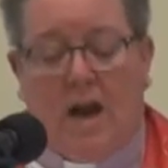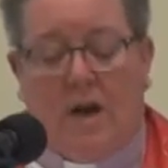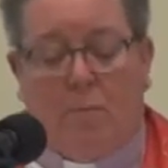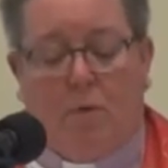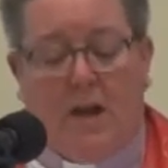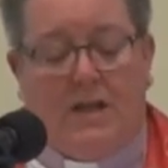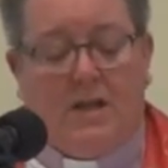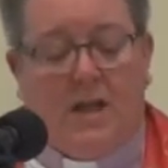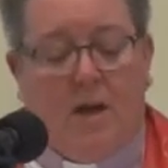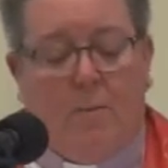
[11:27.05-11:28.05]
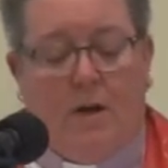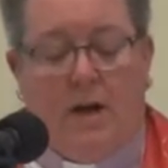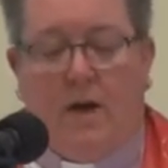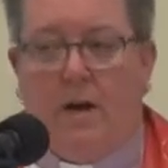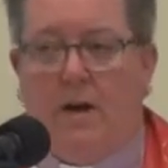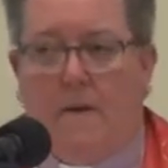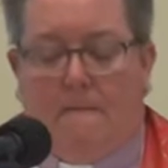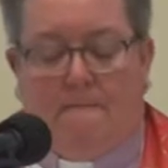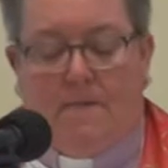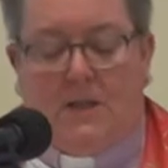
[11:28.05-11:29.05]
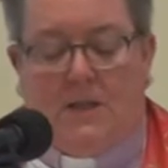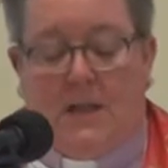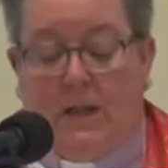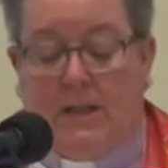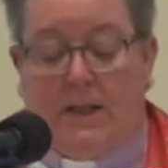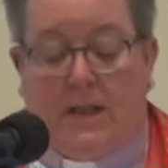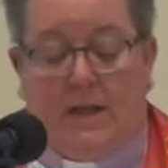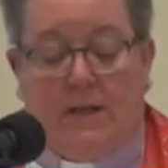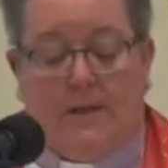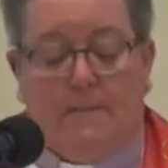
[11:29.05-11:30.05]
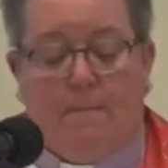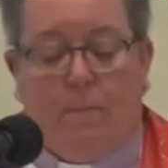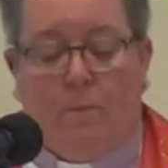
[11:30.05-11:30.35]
and placed them in facilities